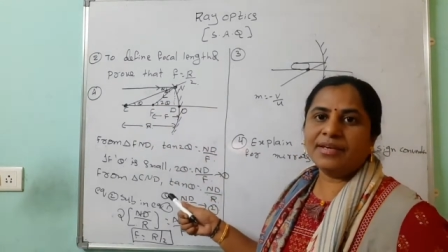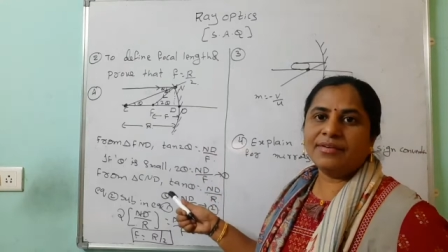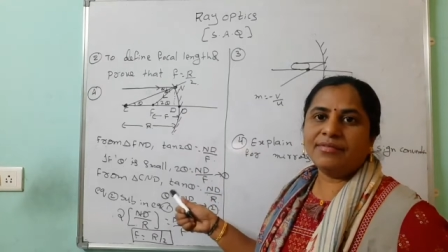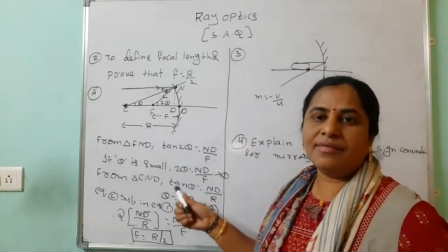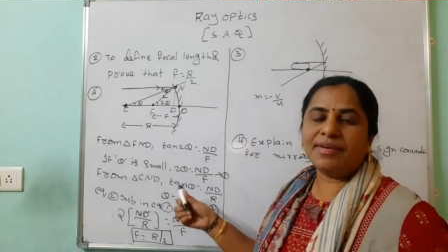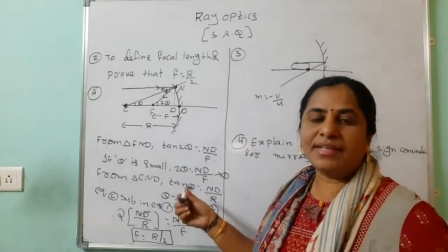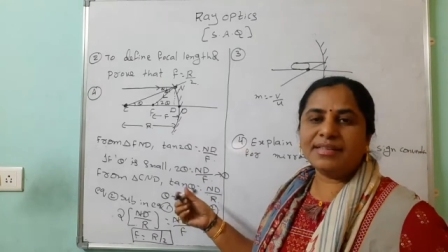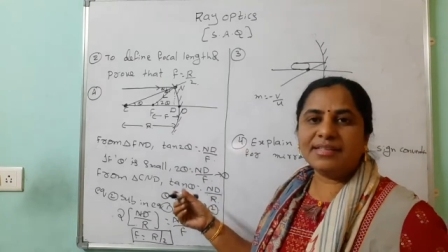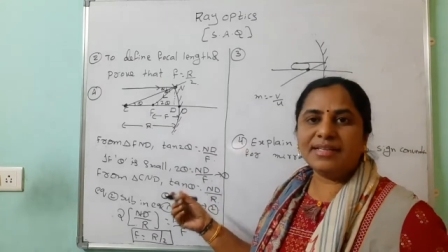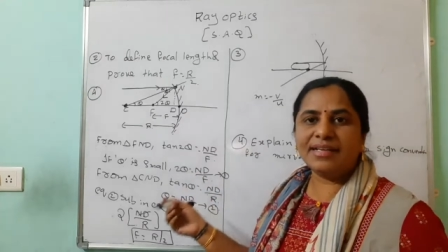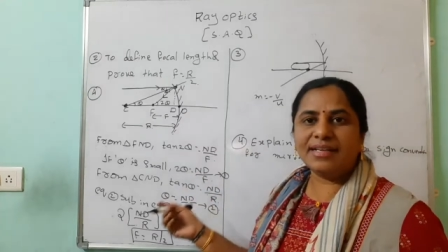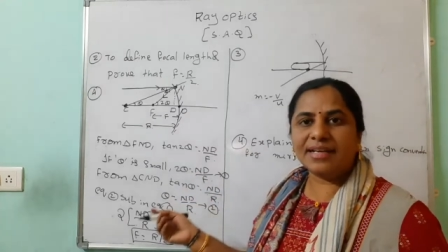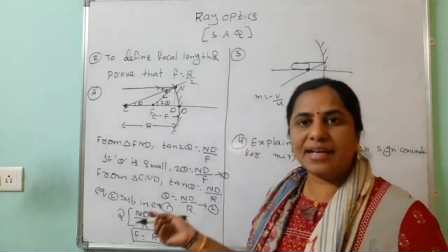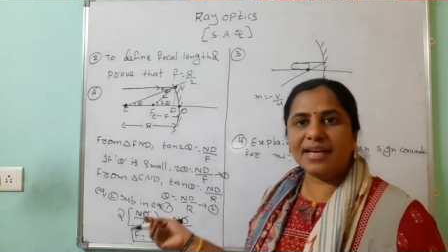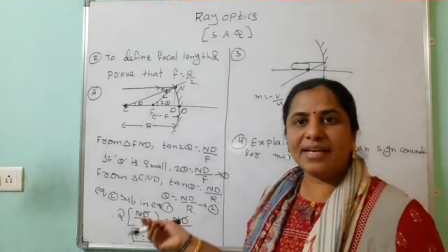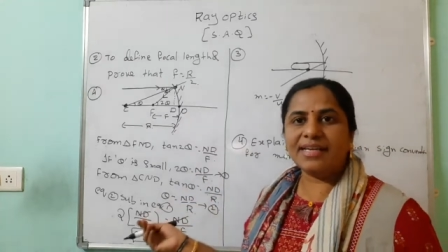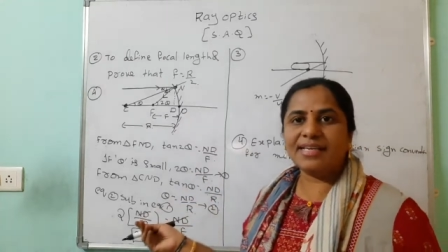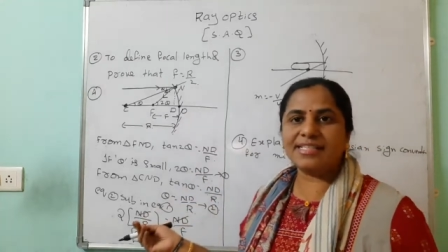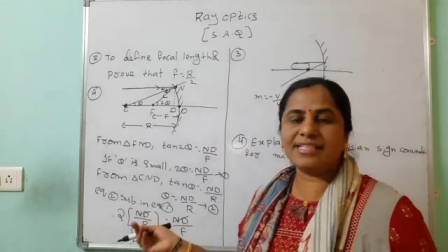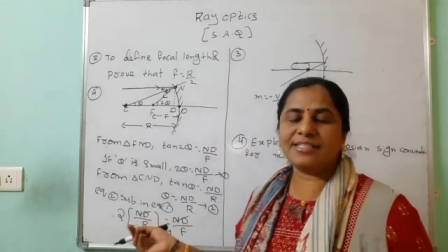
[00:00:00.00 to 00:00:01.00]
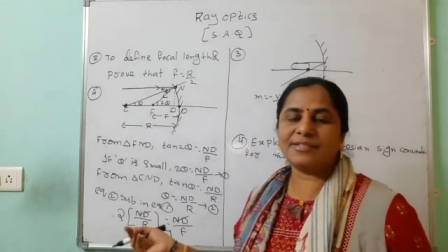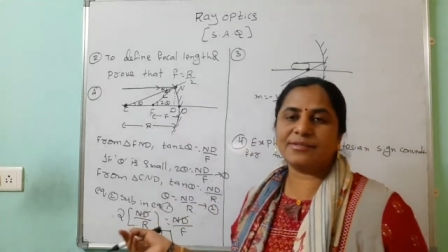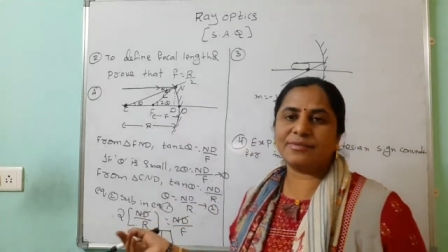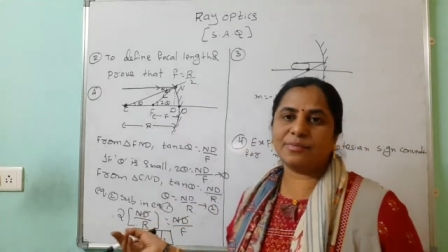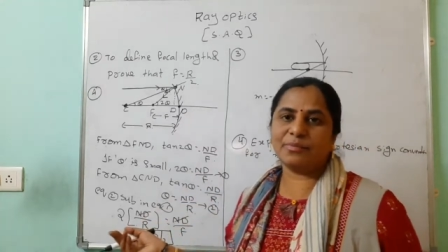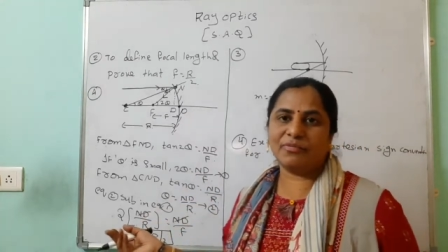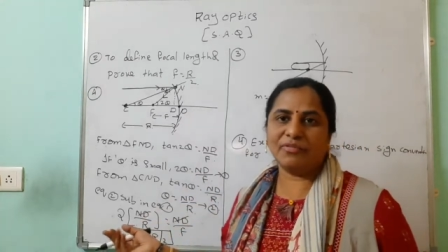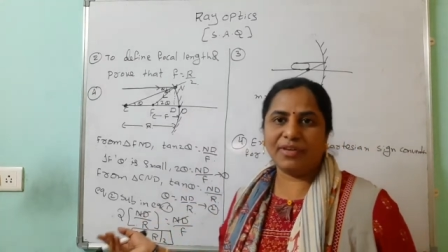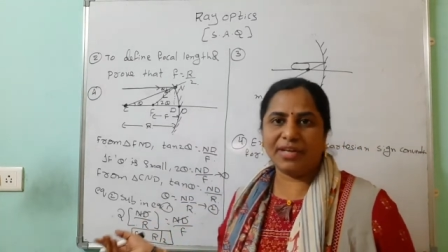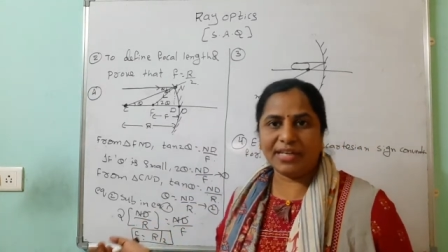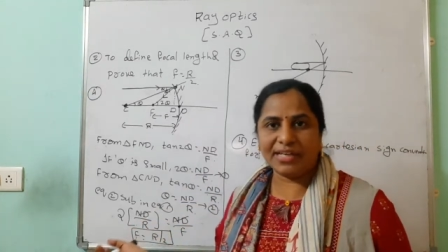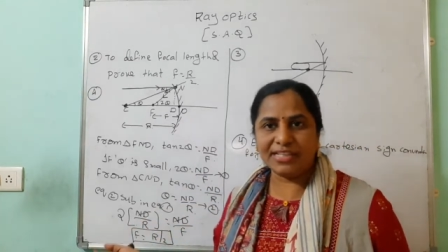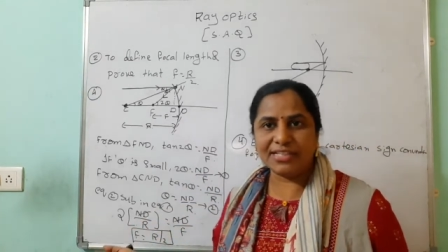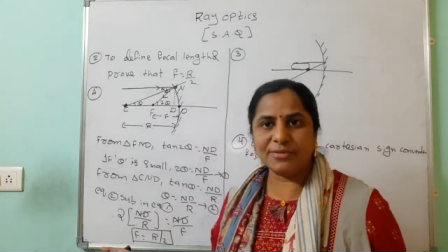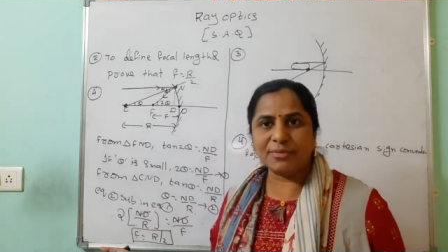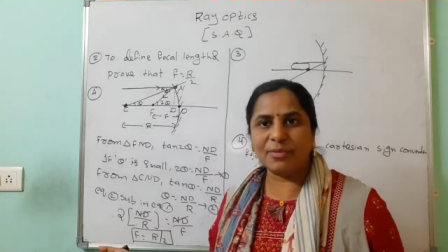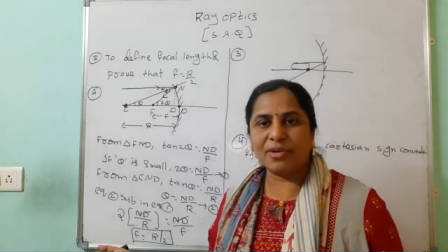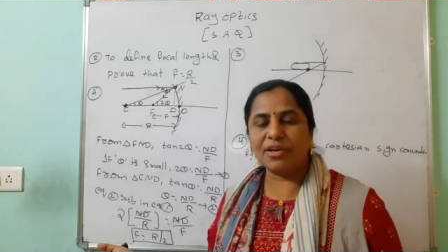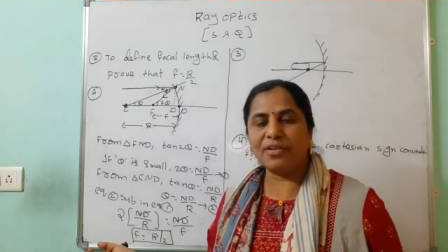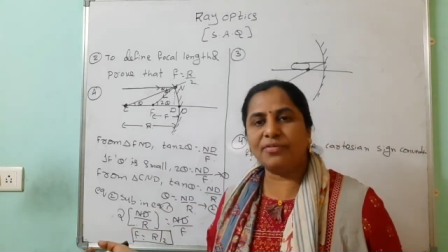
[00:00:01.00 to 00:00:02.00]
When theta is very
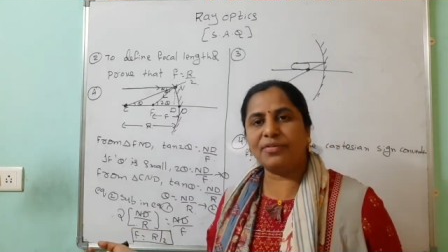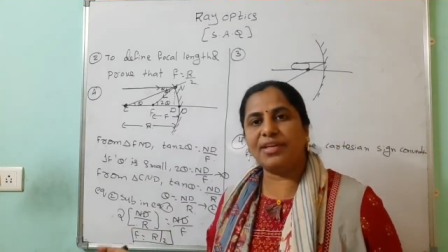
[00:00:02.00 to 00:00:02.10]
small,